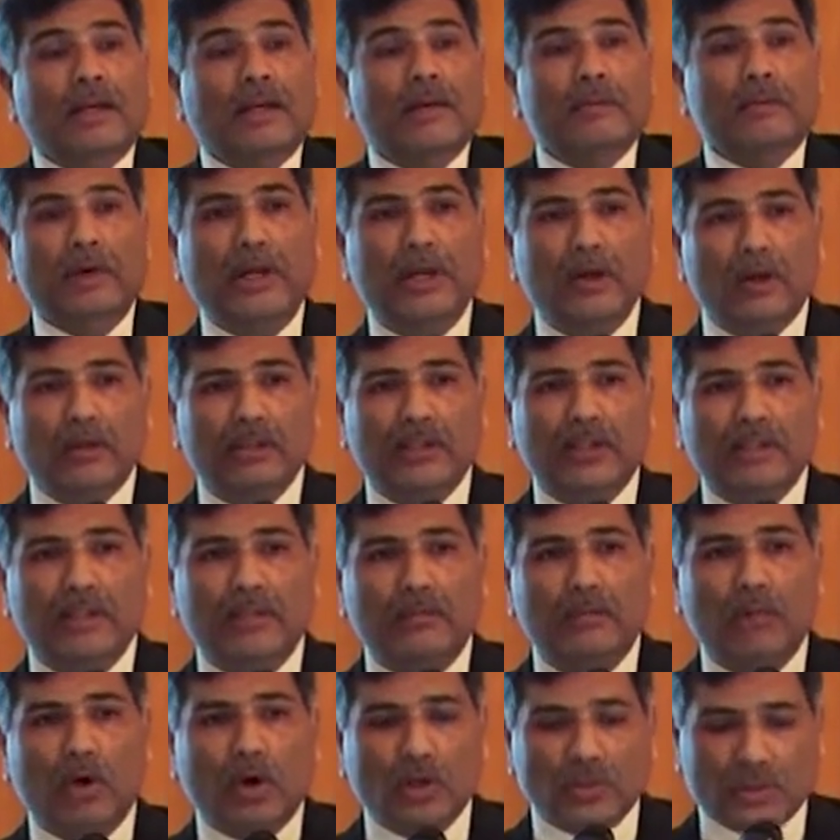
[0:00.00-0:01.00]
we know that the
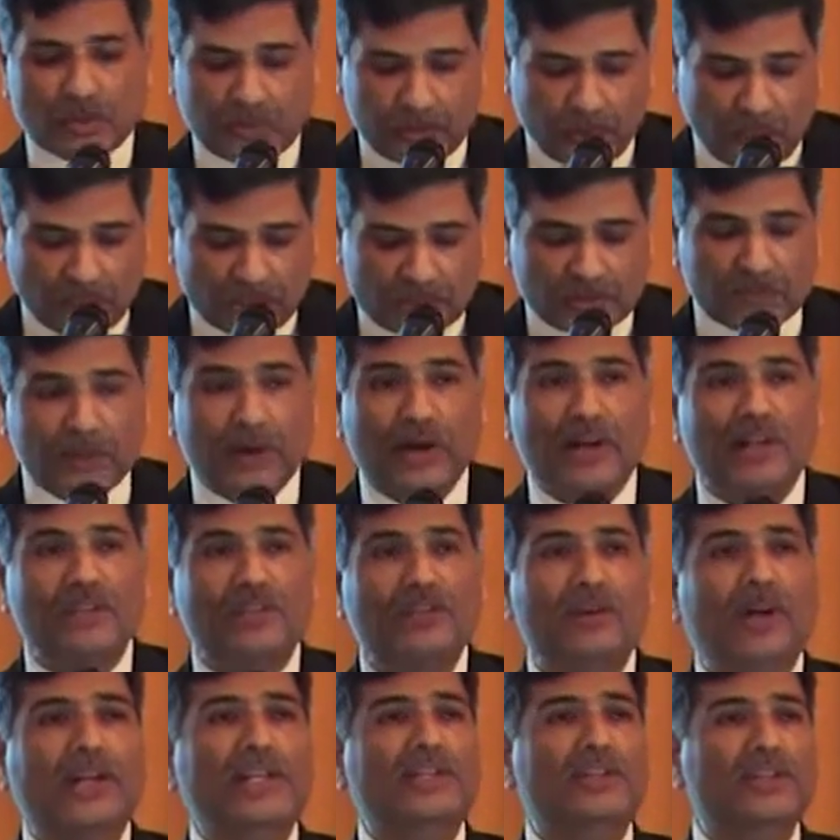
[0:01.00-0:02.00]
most
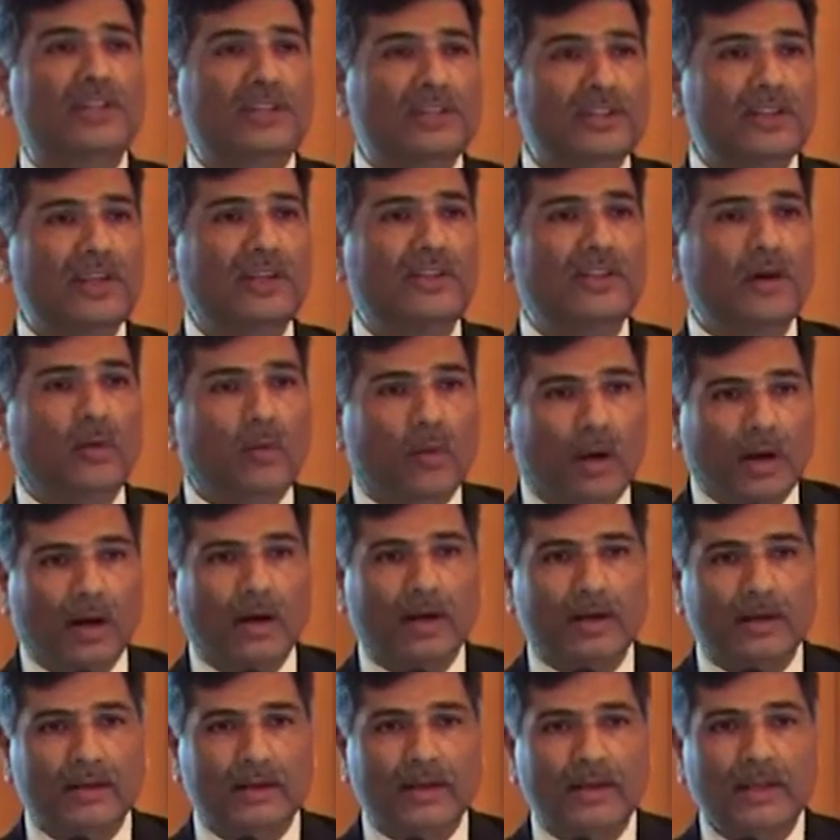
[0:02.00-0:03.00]
prosperous regions in the
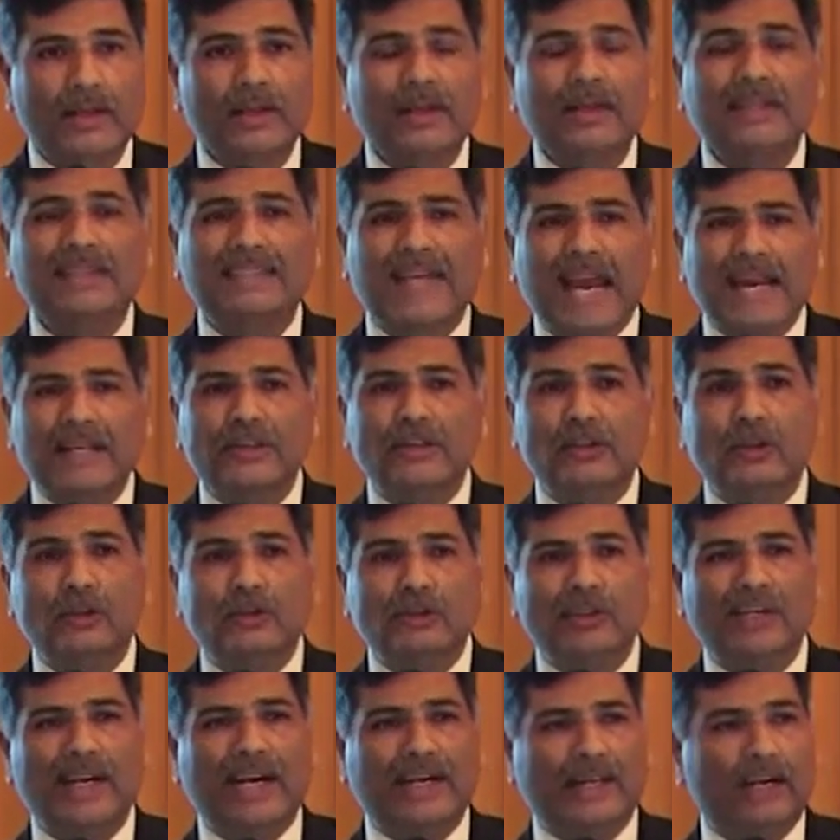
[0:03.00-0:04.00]
world tend to
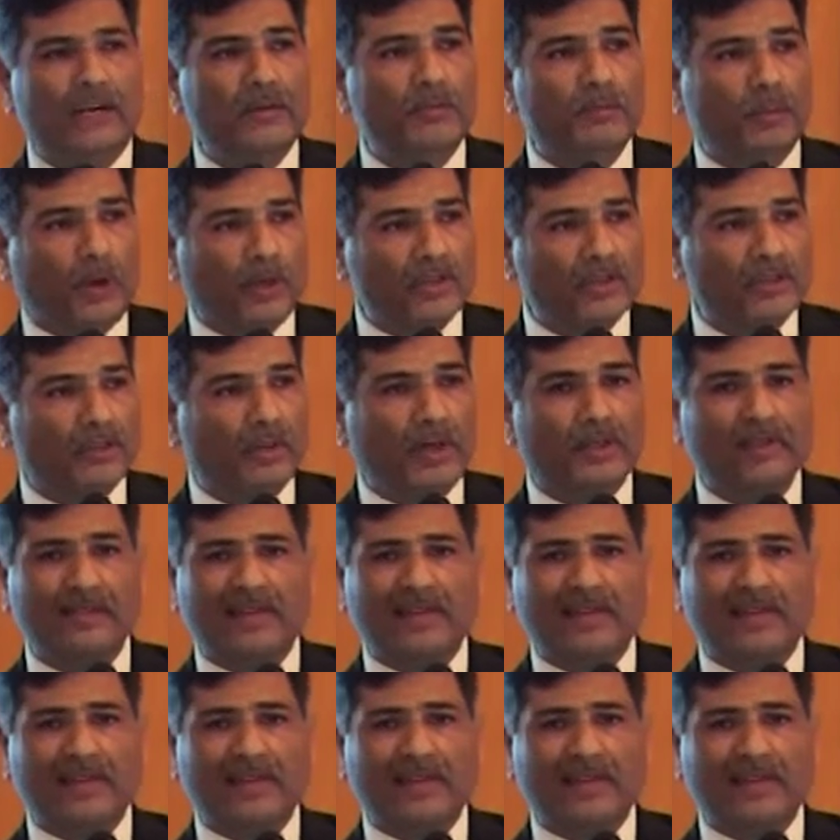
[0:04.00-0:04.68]
trade and prosper.